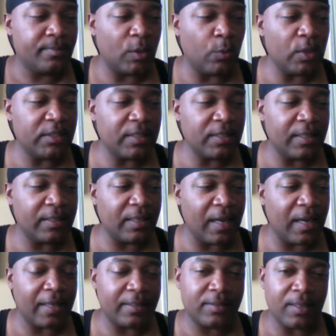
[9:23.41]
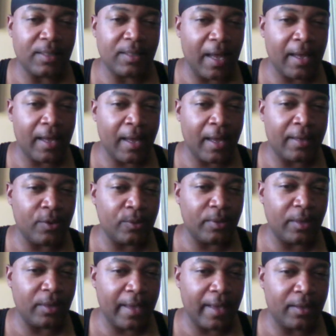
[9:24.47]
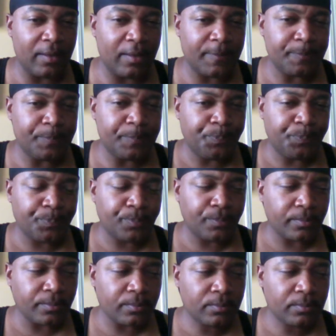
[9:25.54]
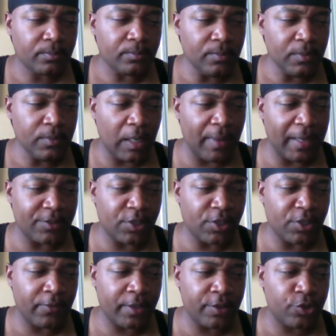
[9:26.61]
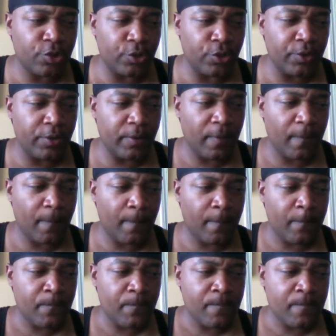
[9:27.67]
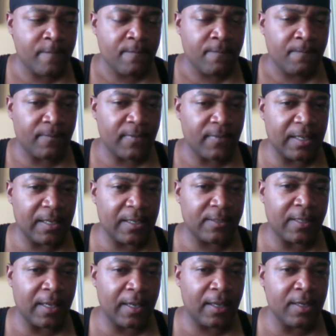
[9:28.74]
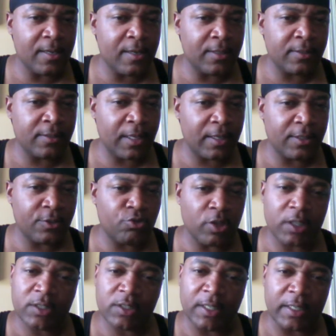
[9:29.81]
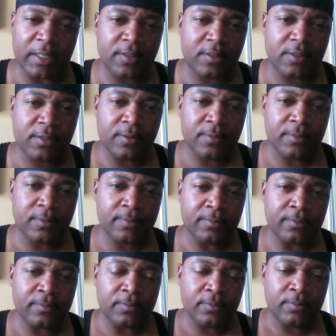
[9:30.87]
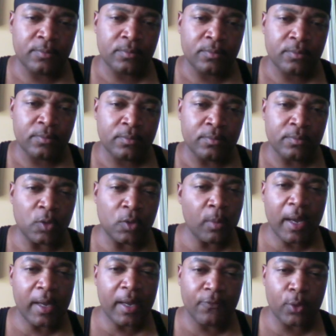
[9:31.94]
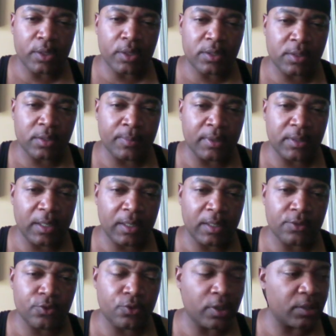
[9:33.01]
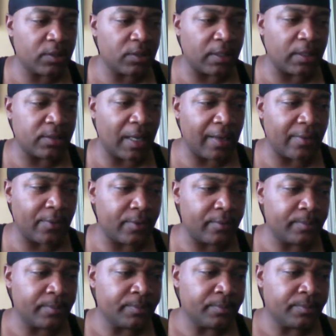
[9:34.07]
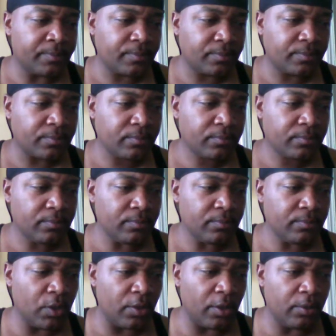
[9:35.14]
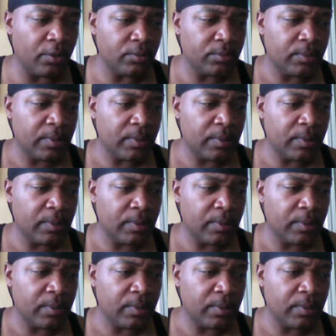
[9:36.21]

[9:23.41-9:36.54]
The one thing that I don't like about Chavez Jr. is that he doesn't take his drug tests. Nobody forces him to take his drug tests either. You know?